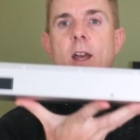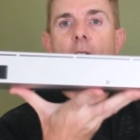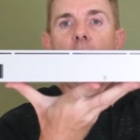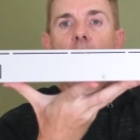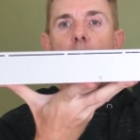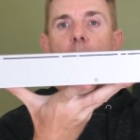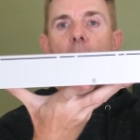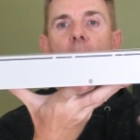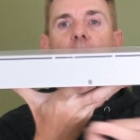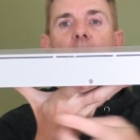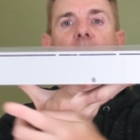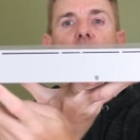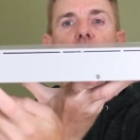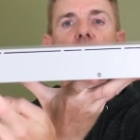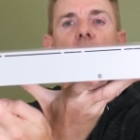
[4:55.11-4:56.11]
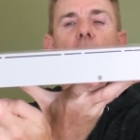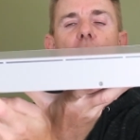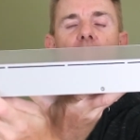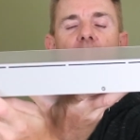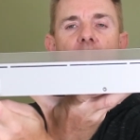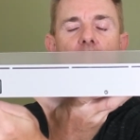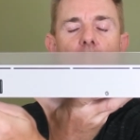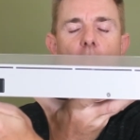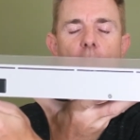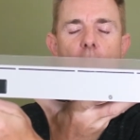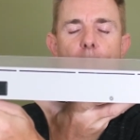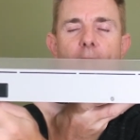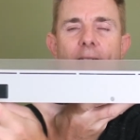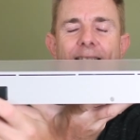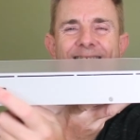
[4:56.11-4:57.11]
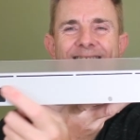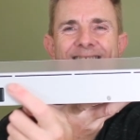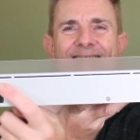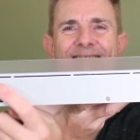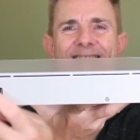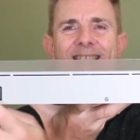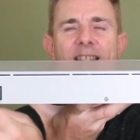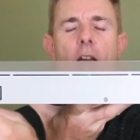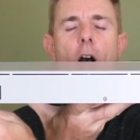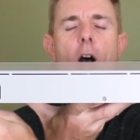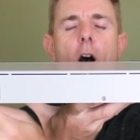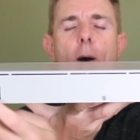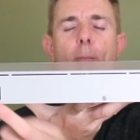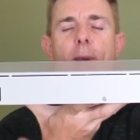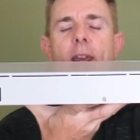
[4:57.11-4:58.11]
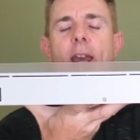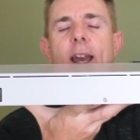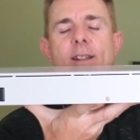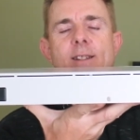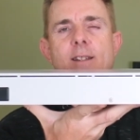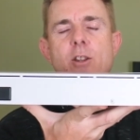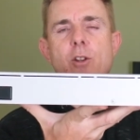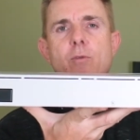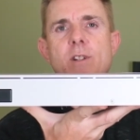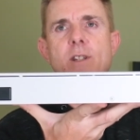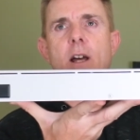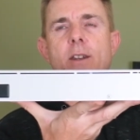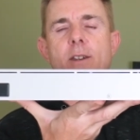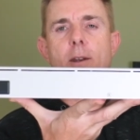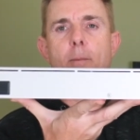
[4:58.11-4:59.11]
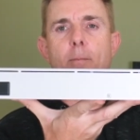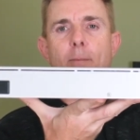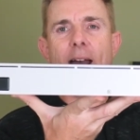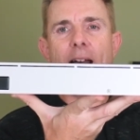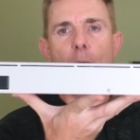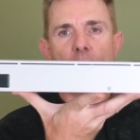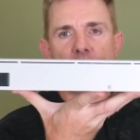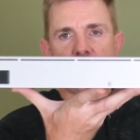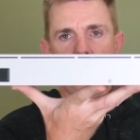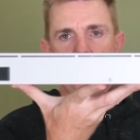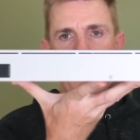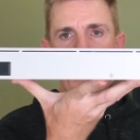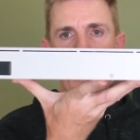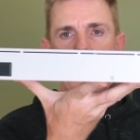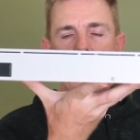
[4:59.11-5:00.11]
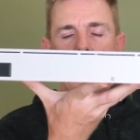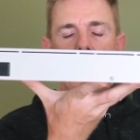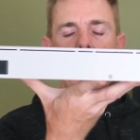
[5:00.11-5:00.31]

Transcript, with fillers: And then just over here on the back, this is the RPS, so the redundant power supply.